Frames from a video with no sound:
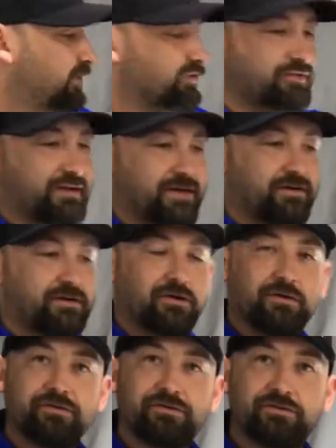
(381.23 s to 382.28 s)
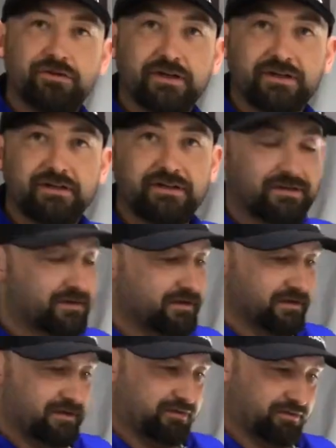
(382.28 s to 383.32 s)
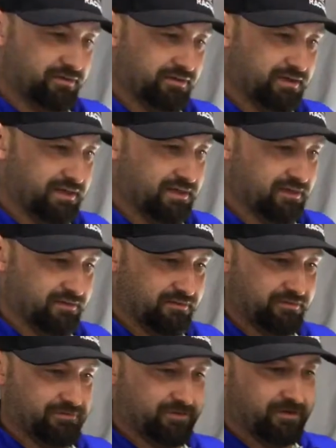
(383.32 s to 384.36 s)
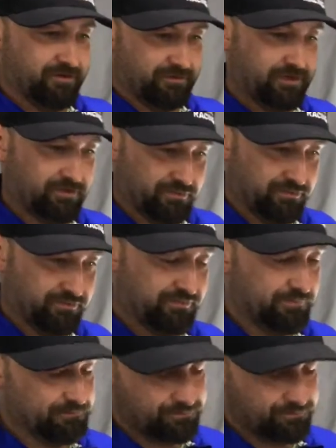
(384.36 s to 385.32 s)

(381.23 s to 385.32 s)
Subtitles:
So now your holes are drilled, your front and rear holes.